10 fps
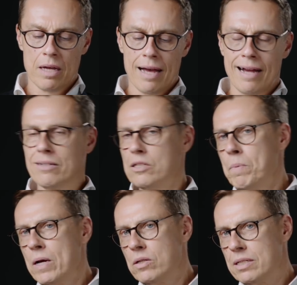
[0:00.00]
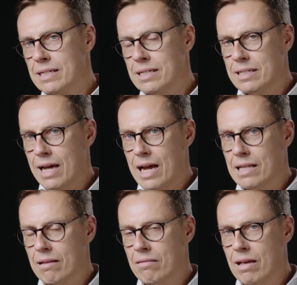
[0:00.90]
And just because I say
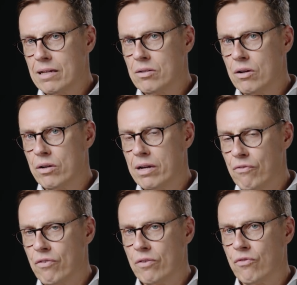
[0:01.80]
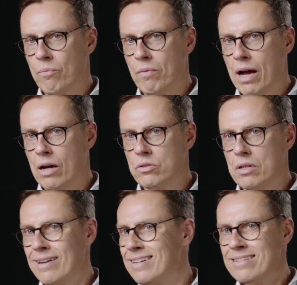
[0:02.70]
that things look different from the
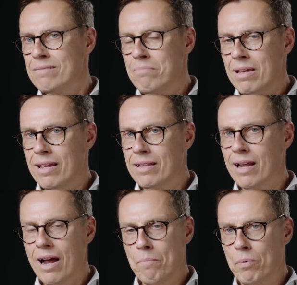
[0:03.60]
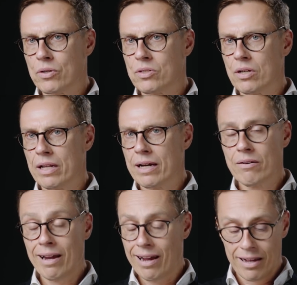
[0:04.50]
outside doesn't mean that I personally
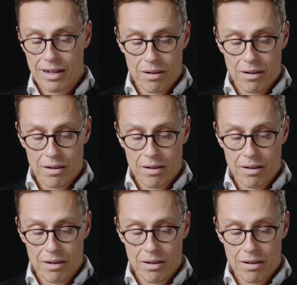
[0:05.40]
agree.